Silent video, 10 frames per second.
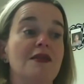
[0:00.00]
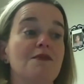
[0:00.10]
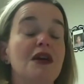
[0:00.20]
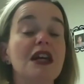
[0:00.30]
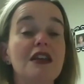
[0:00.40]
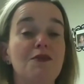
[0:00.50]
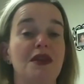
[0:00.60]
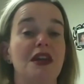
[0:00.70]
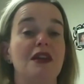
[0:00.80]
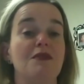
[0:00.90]
might have
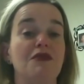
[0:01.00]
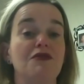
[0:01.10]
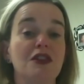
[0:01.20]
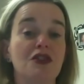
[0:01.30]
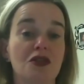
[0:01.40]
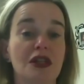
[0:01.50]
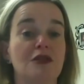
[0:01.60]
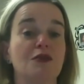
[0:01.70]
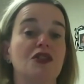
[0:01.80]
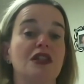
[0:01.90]
been my functional
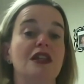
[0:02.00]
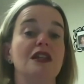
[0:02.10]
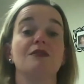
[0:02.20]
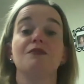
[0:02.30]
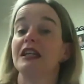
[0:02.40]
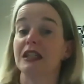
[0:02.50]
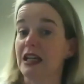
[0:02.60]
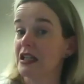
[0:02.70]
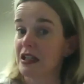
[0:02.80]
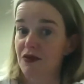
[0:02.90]
expertise, my
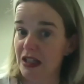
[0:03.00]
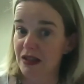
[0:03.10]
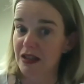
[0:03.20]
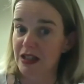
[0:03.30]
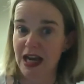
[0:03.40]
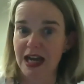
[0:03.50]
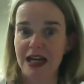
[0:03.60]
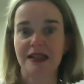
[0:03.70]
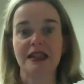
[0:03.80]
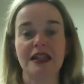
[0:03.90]
attentiveness to
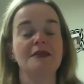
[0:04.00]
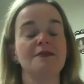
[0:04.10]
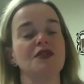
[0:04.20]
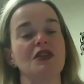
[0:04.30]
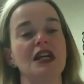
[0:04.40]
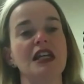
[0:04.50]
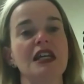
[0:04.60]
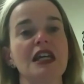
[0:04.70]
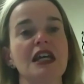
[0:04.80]
task, right?